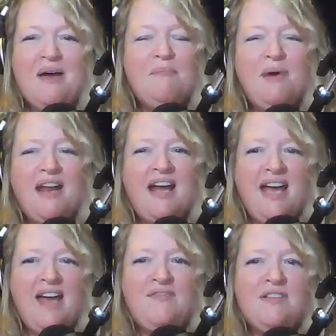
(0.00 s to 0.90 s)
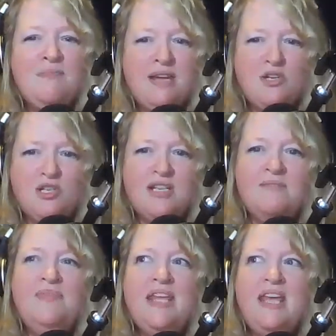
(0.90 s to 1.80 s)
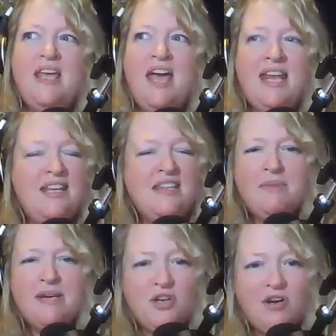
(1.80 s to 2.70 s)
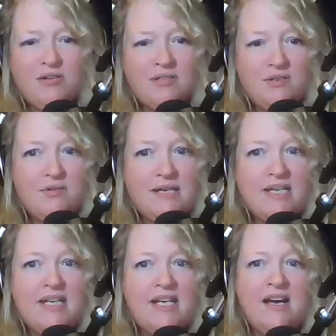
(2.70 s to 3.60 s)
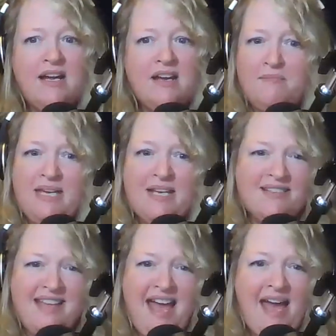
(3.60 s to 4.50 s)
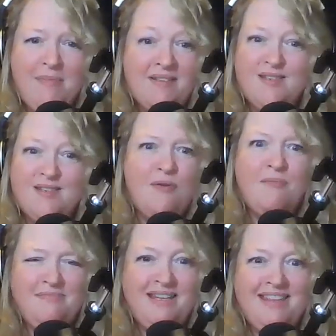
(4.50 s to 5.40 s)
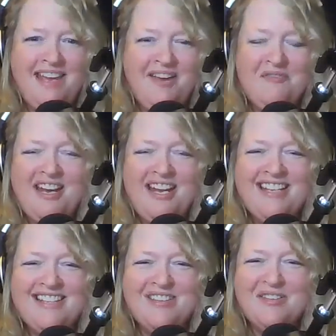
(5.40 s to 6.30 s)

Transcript: But I have to mention anything by Charles Duhigg on because habits are my thing, right?